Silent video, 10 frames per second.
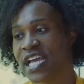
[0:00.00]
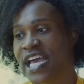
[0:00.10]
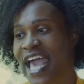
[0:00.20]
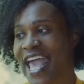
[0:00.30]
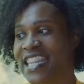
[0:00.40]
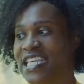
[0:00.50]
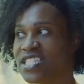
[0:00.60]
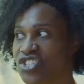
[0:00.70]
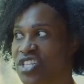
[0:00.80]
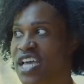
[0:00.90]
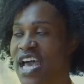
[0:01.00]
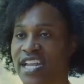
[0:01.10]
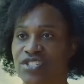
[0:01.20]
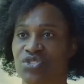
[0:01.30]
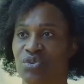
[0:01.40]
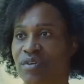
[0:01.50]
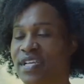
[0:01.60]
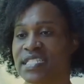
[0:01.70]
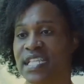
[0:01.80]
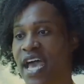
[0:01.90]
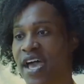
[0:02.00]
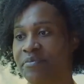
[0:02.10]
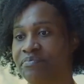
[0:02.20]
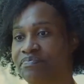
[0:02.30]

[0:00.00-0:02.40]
And these are the kind of stories that